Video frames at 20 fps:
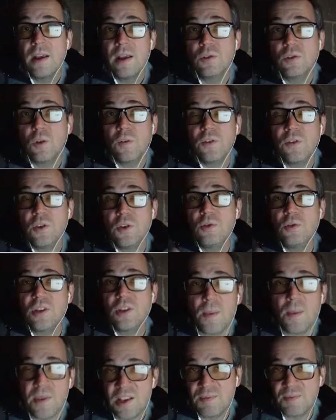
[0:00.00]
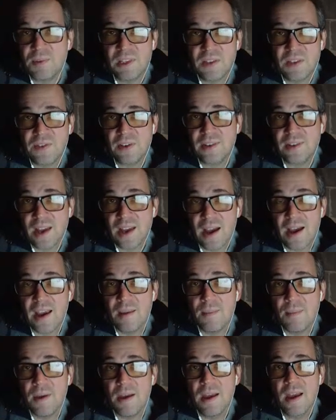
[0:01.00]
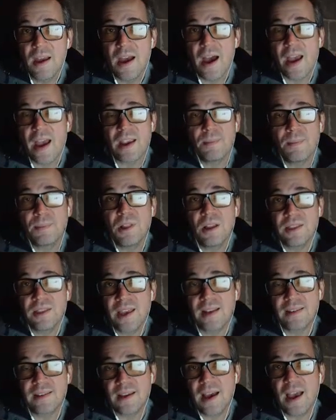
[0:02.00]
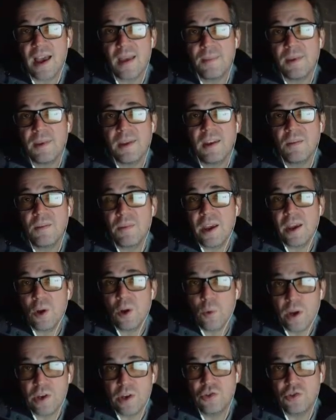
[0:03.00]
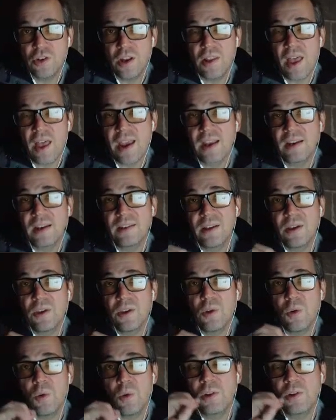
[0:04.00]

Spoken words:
So if you tell me a specific time, I can plug that time into my equation and I can tell you a